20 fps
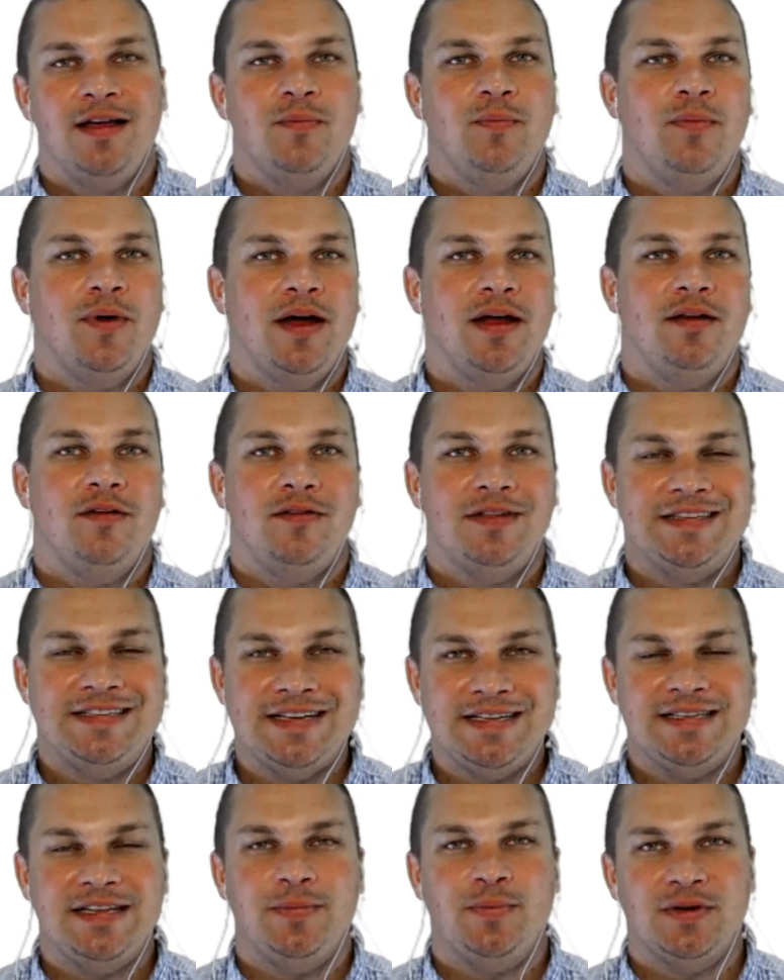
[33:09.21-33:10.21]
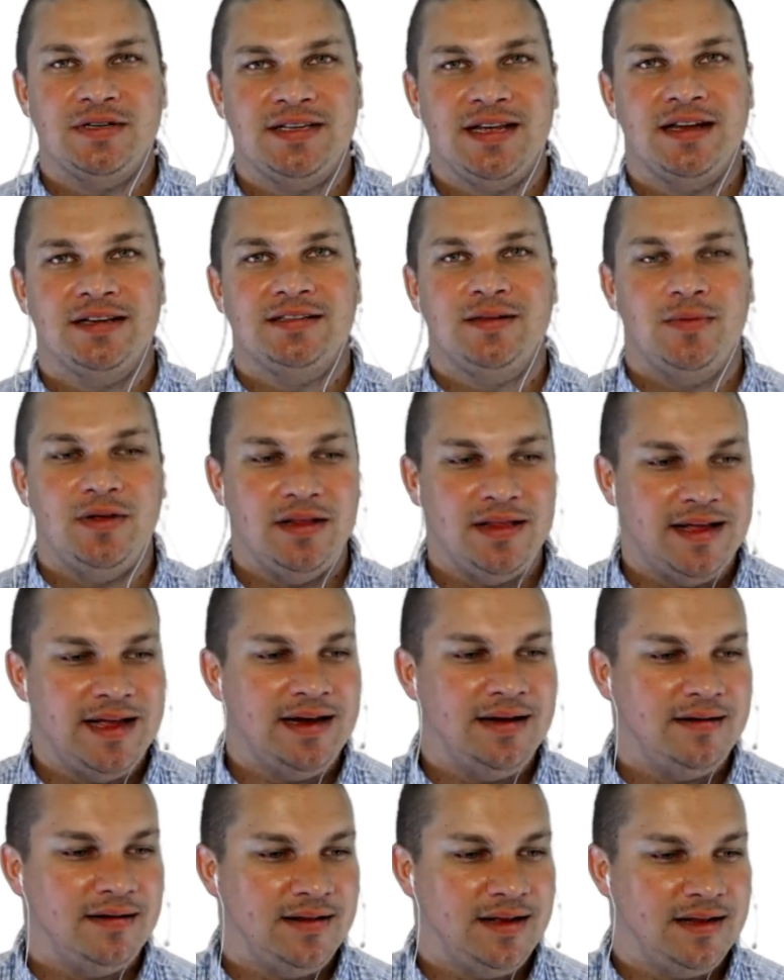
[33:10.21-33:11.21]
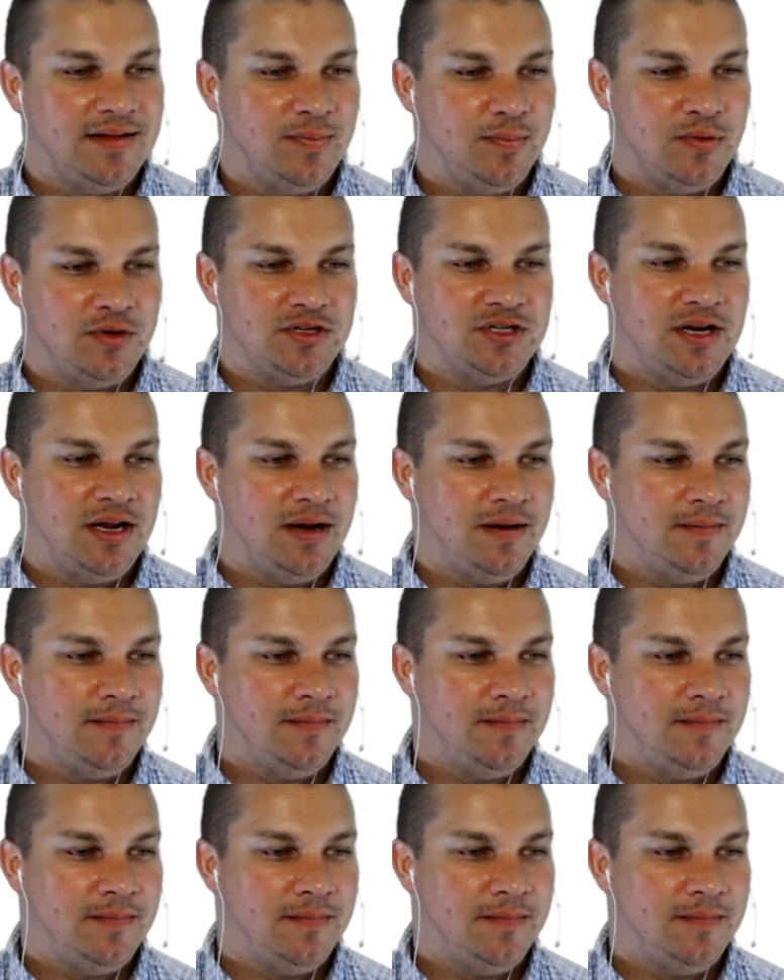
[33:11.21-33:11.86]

But 60% to be late, that's pushing it.